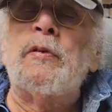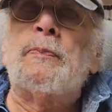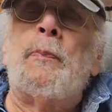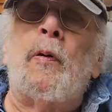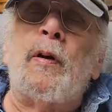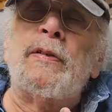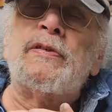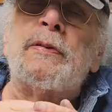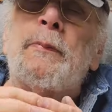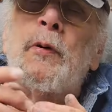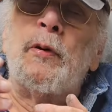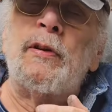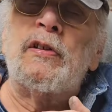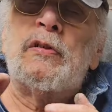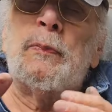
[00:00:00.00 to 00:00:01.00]

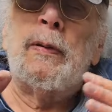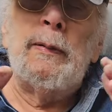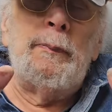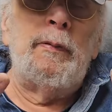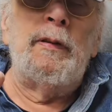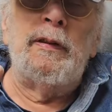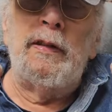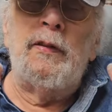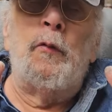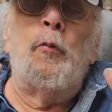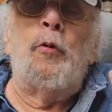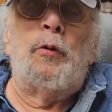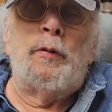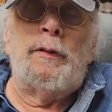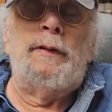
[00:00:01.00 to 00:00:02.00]
parsimonious people in the
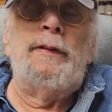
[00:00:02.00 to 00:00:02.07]
world.